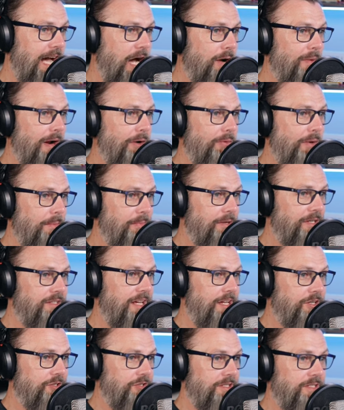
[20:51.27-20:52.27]
and now my
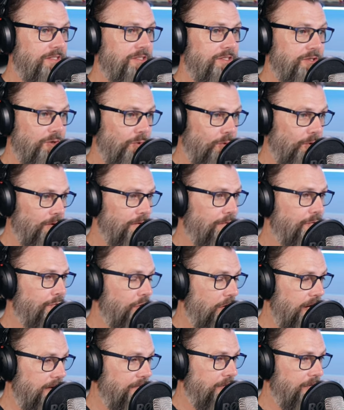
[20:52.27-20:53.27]
reputation is
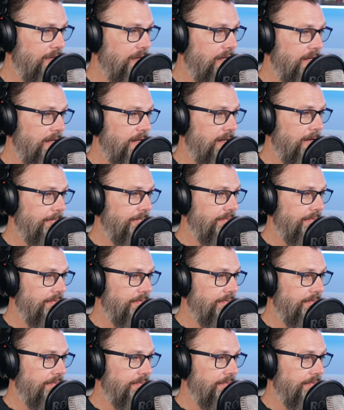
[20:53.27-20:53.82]
scorned forever.